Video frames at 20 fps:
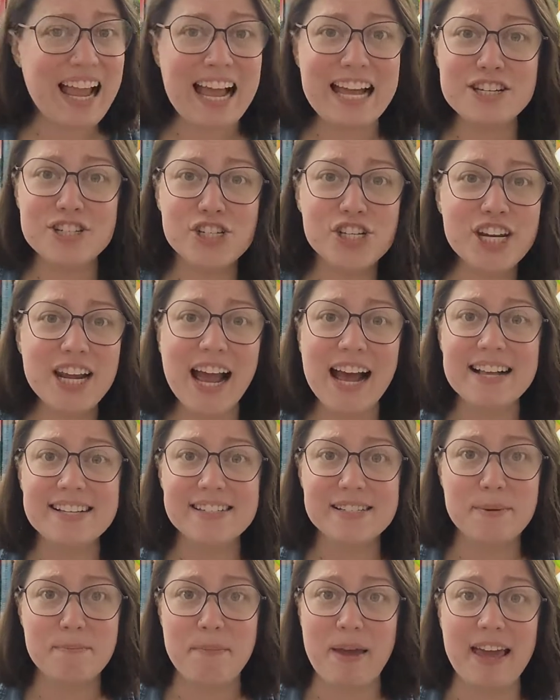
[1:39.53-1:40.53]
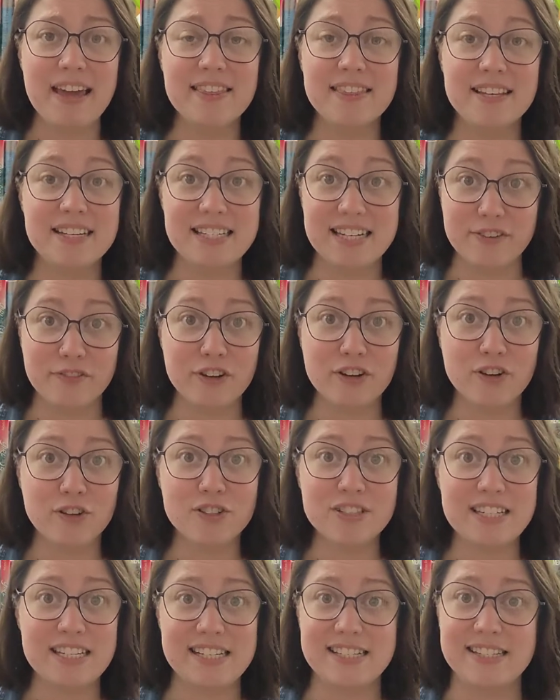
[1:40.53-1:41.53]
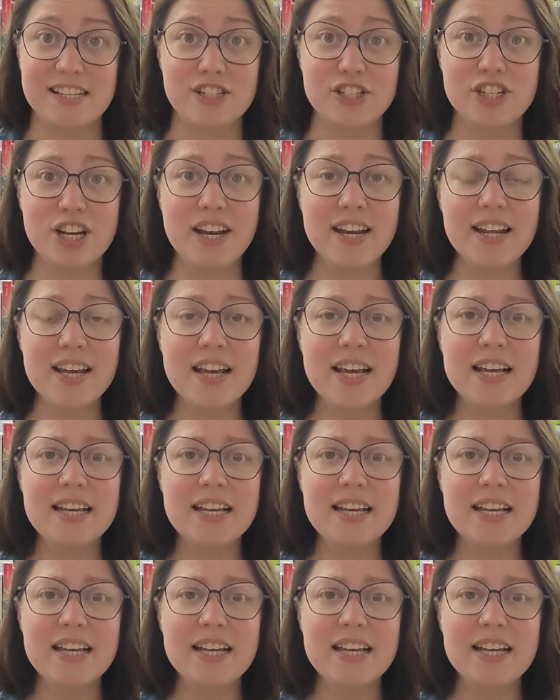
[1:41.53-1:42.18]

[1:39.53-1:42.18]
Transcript: and she has to make the difficult decision